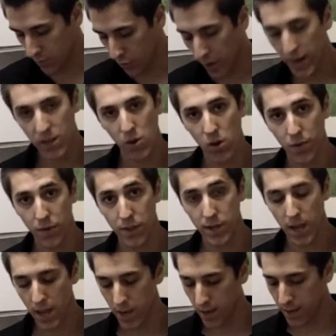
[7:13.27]
Grand total for the
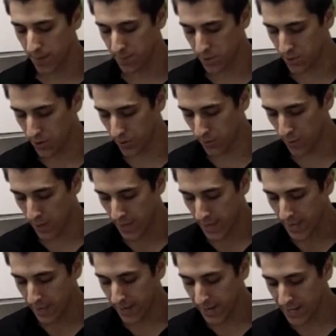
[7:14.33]
day comes to
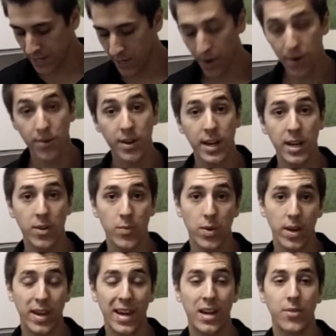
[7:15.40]

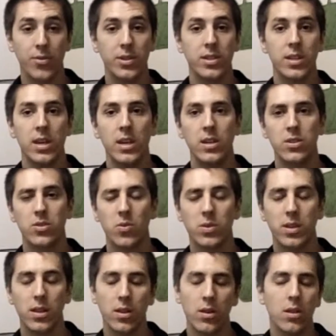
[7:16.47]
1,881 calories, so
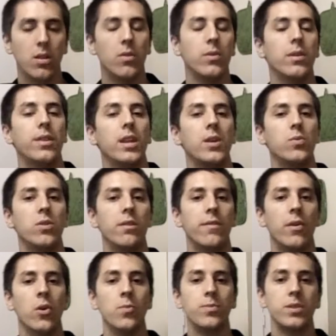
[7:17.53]
it's a little lower than I would have
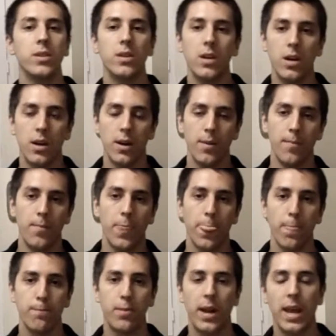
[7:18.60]
hoped,
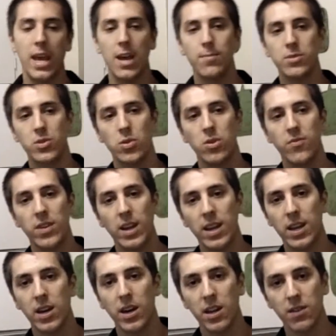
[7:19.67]
but I am sort of in a
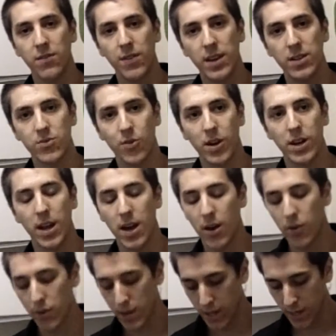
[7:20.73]
cutting phase right
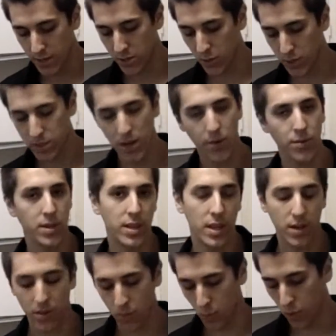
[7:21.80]
now, so it's not really the
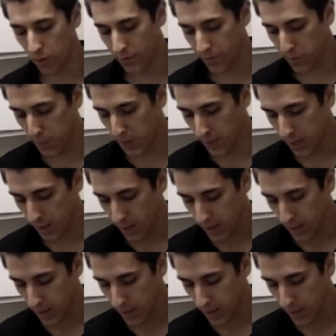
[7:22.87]
end of the world for me.